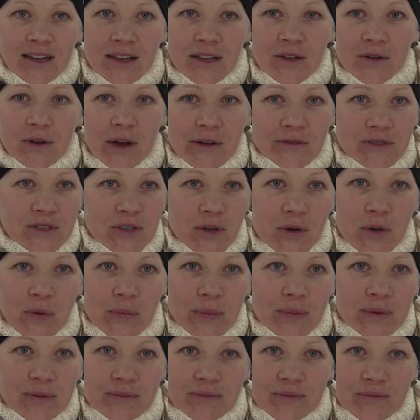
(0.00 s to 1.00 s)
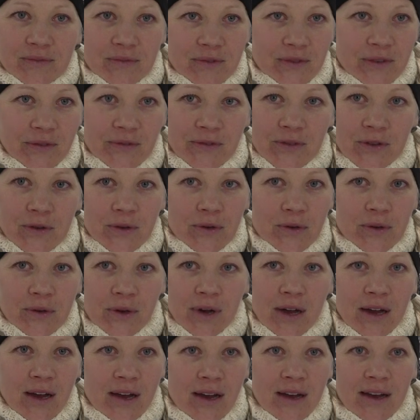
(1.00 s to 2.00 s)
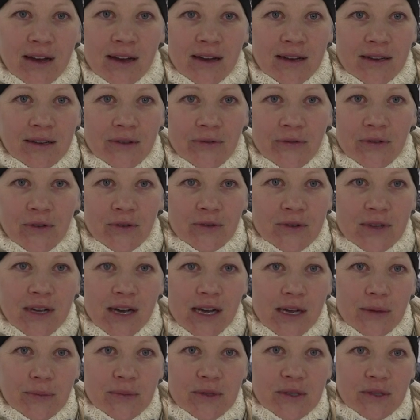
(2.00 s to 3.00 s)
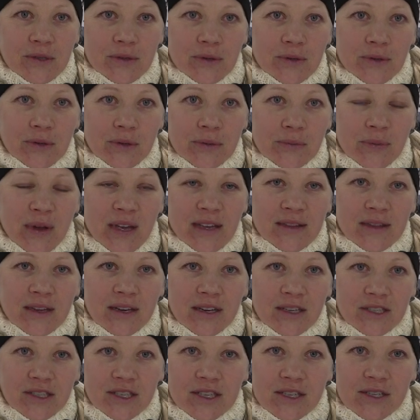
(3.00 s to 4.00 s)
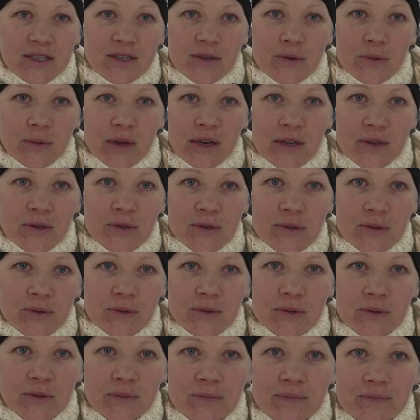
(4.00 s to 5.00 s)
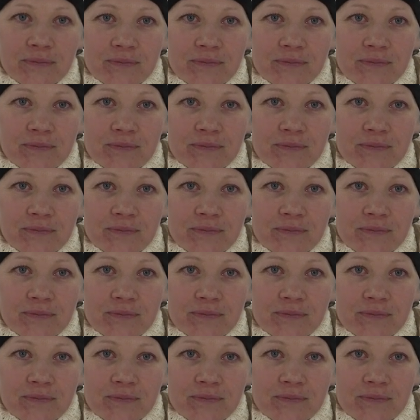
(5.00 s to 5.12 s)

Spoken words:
you have so few time to make the decision when you shoot.